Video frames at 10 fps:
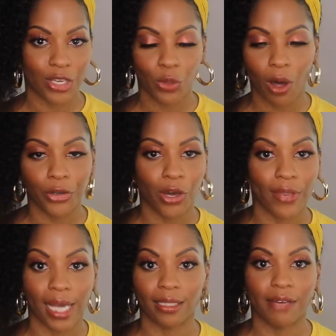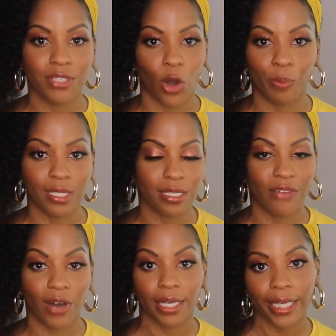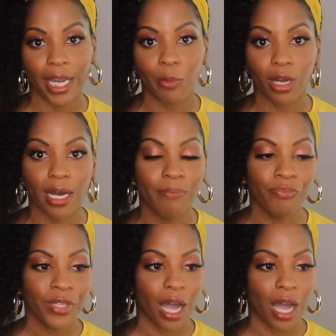You all know that I love to open stuff on camera